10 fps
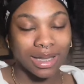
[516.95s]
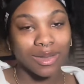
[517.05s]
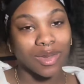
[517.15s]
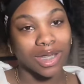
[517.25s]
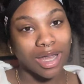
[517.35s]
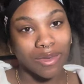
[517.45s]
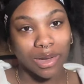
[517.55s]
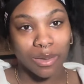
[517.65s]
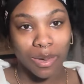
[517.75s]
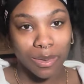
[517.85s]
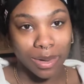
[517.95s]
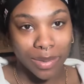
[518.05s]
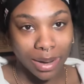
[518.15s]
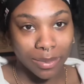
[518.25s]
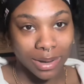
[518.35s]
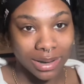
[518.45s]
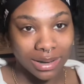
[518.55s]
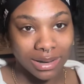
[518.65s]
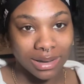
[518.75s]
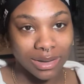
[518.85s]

You can never go wrong with a back bun.